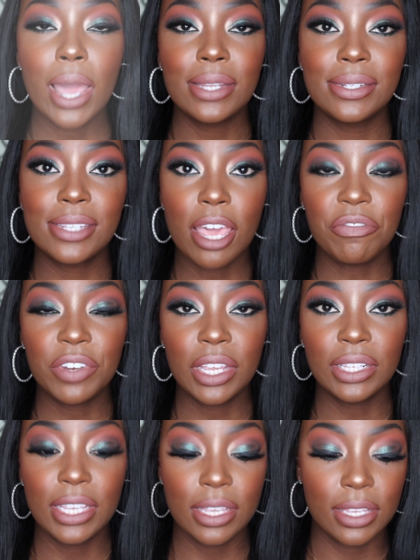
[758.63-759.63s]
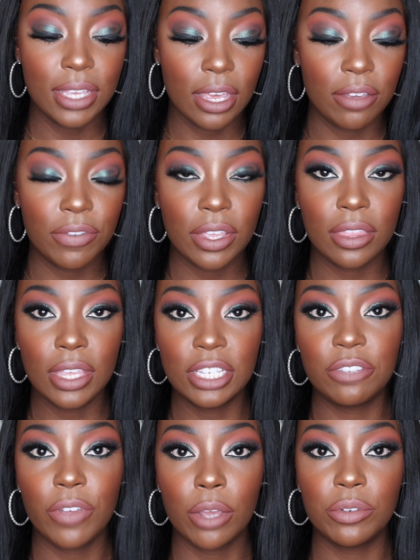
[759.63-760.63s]
I definitely give
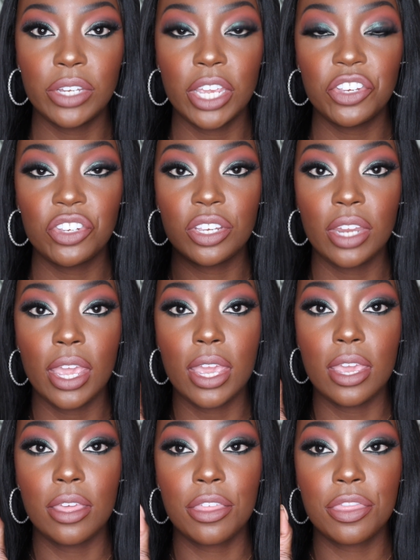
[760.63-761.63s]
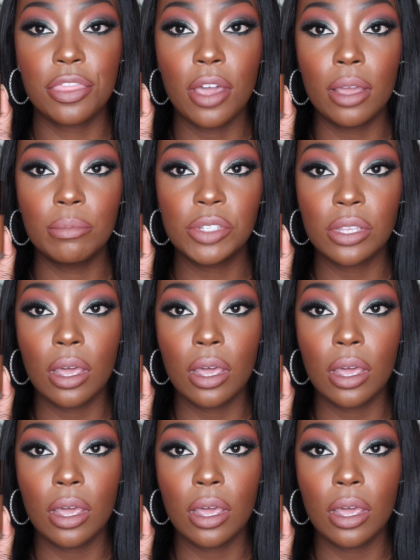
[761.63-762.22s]
this foundation a thumbs